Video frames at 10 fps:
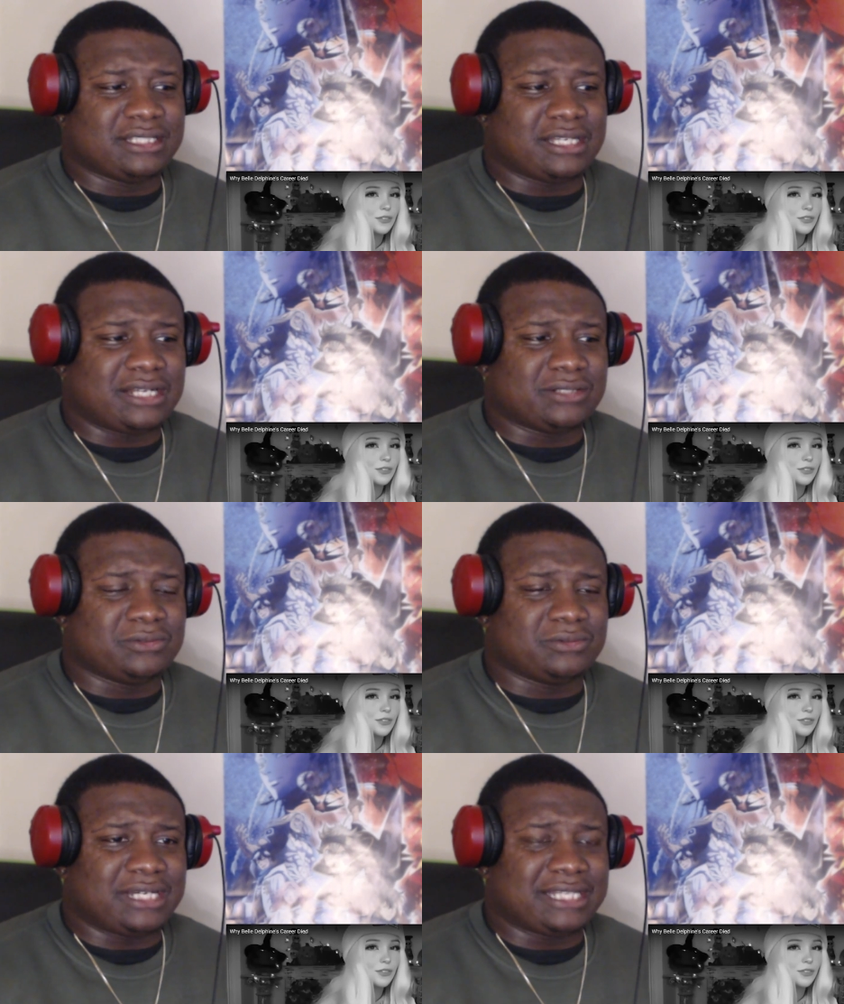Speaker 1: I
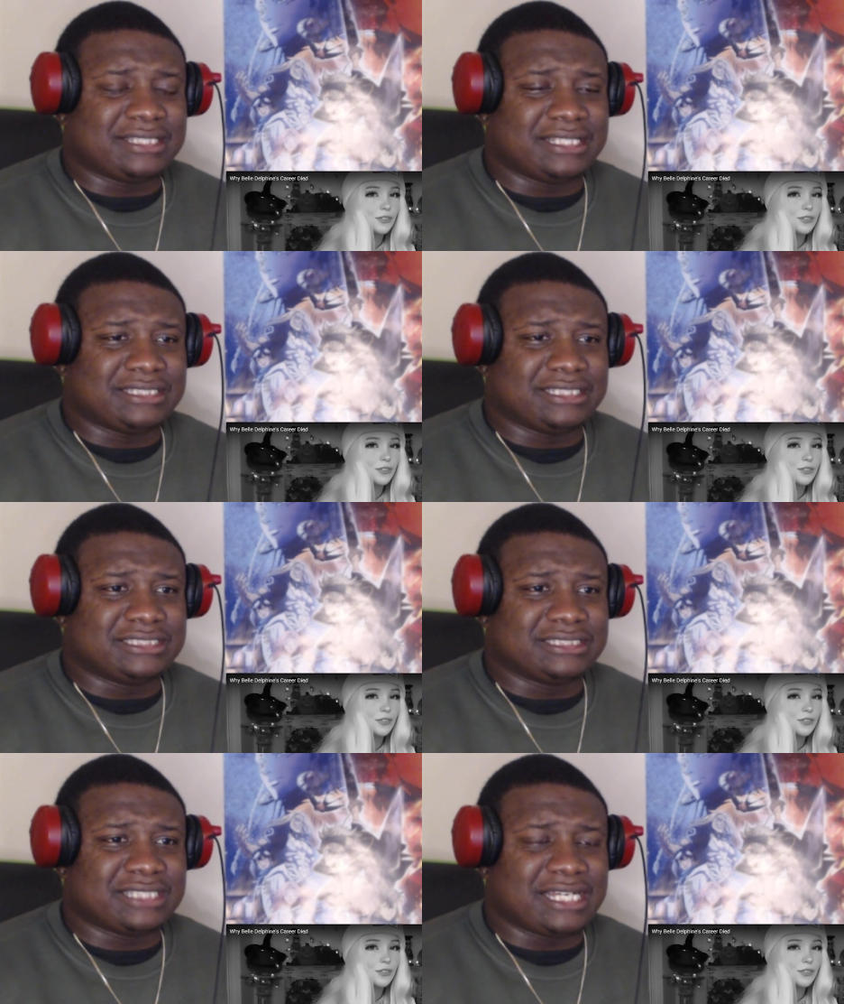don't. I think this
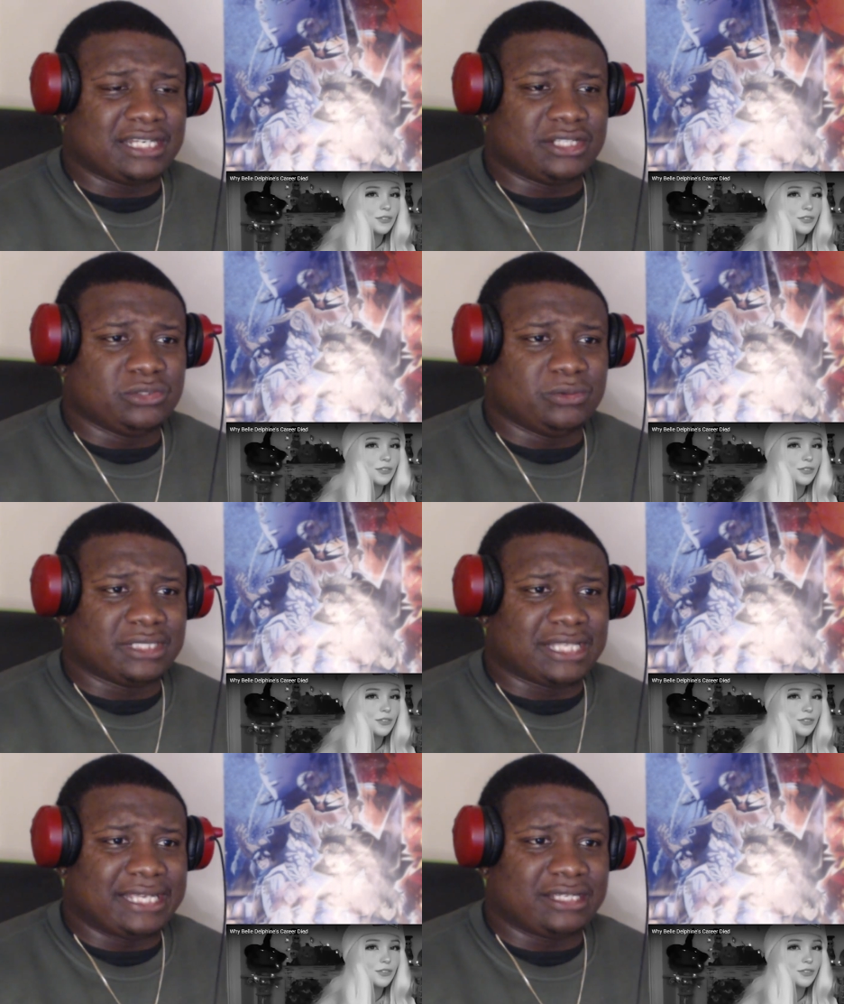just got to do with
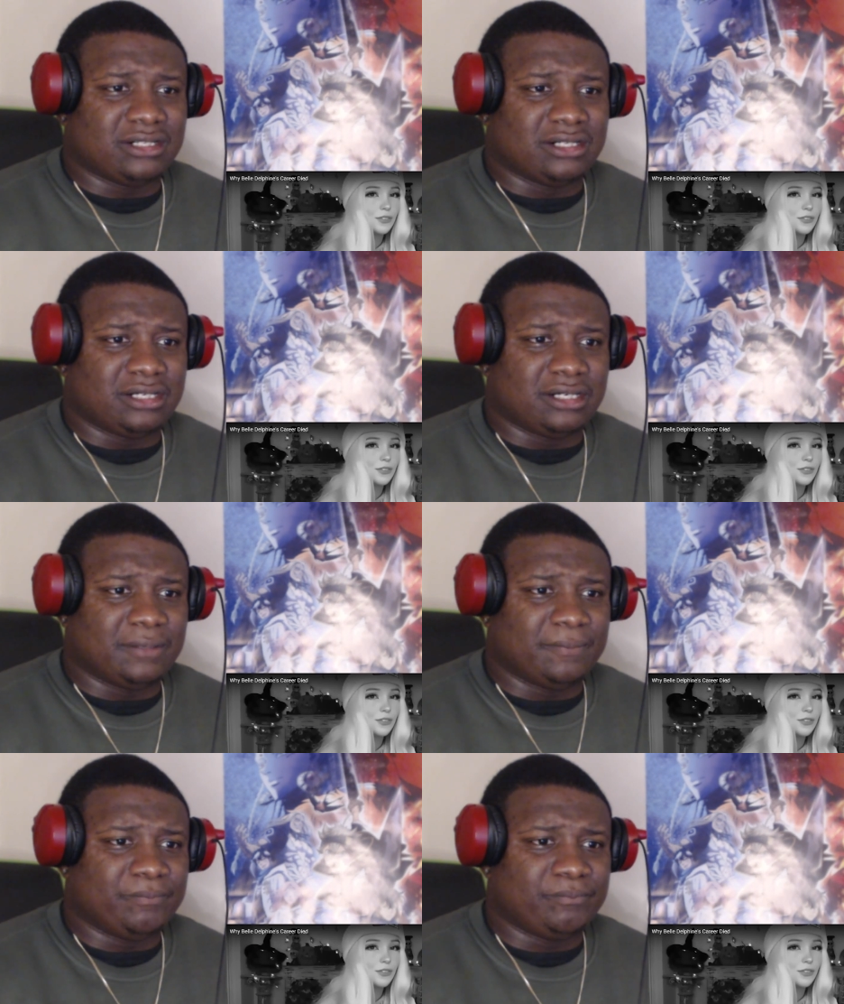like
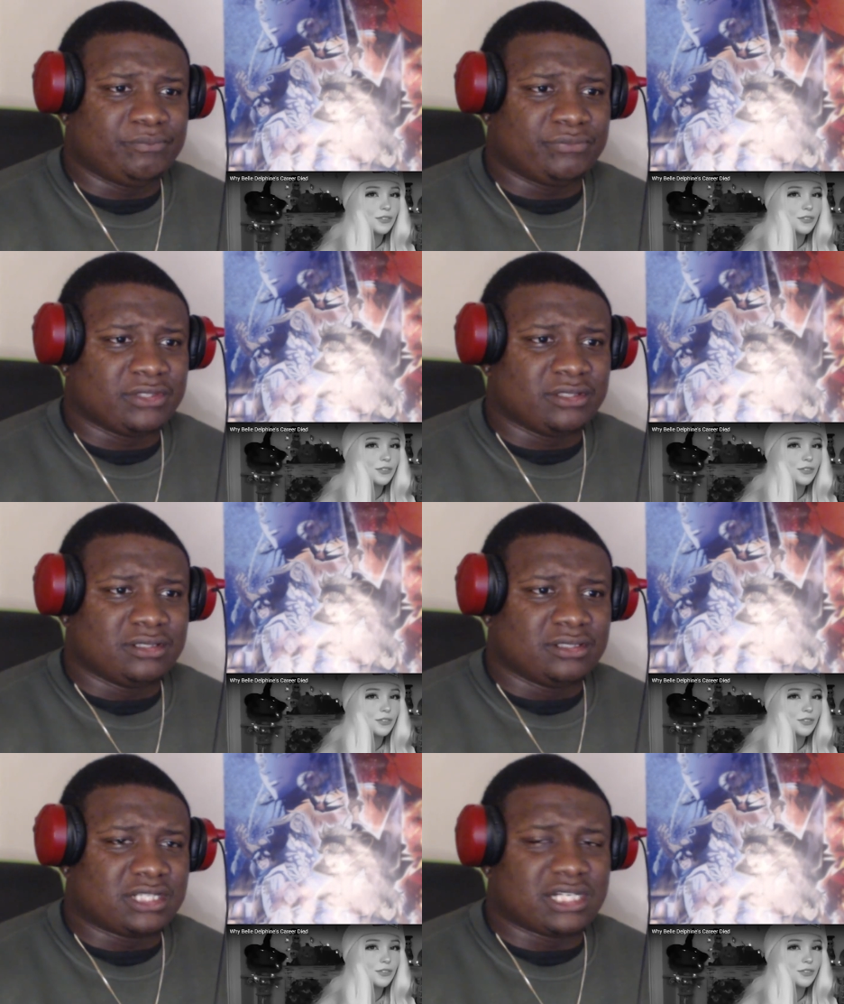um
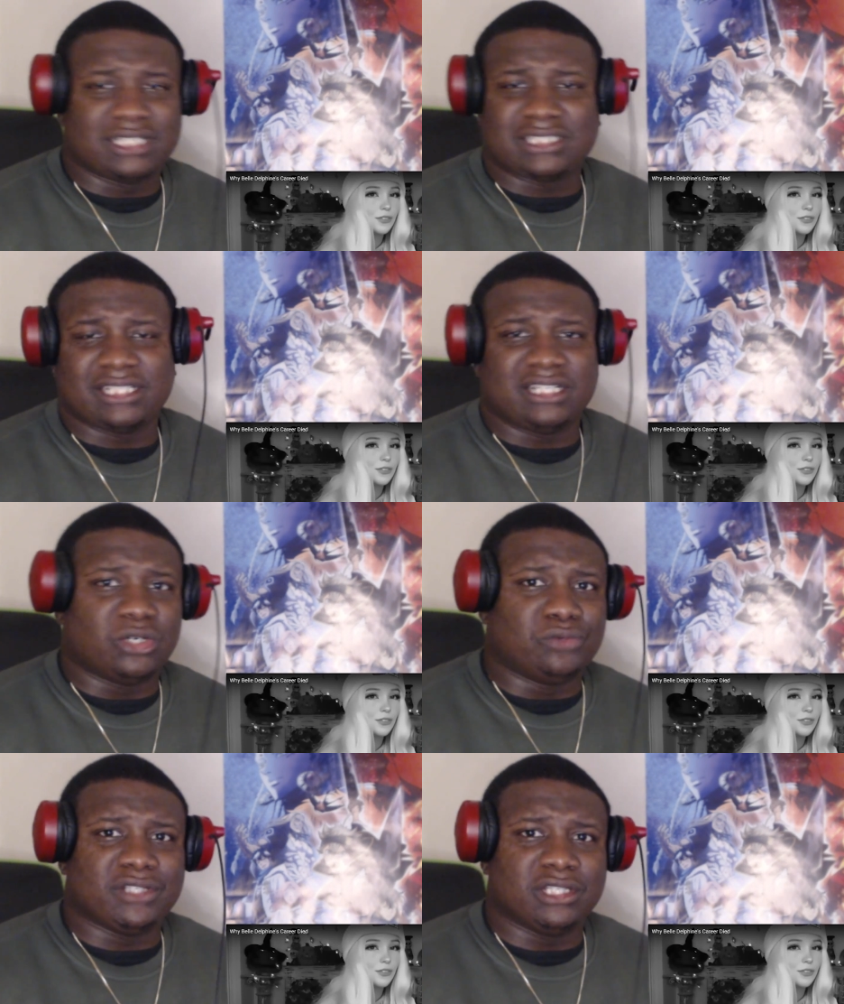content
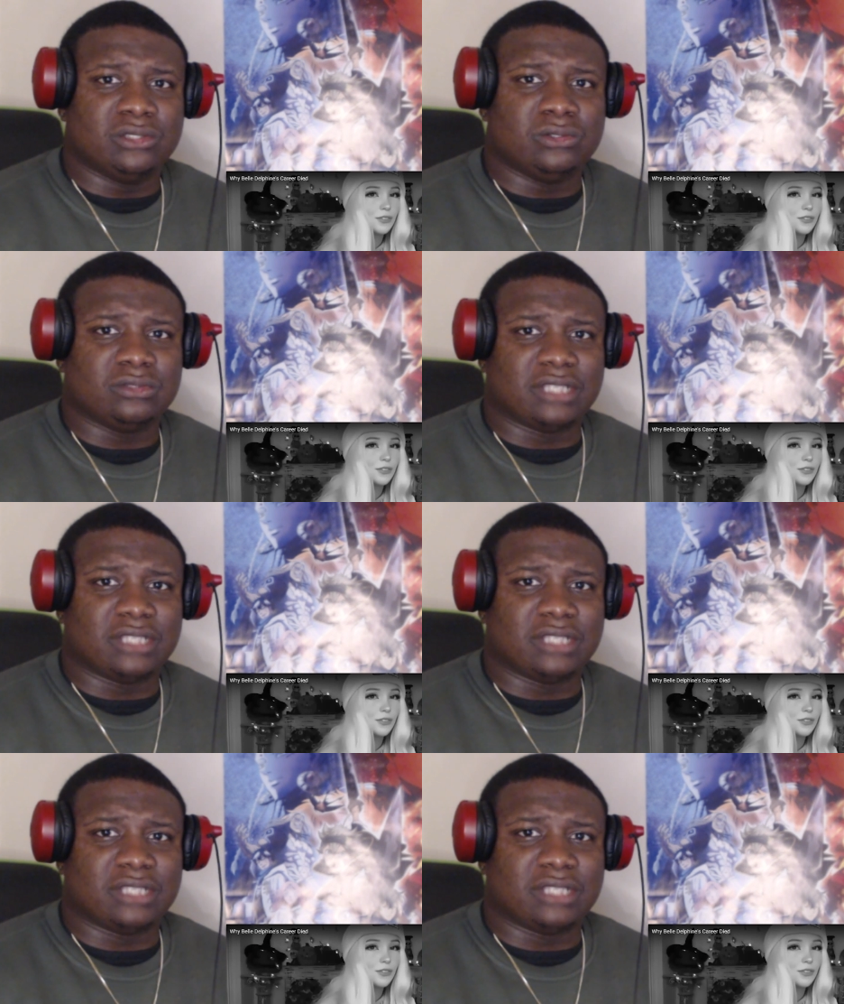overload.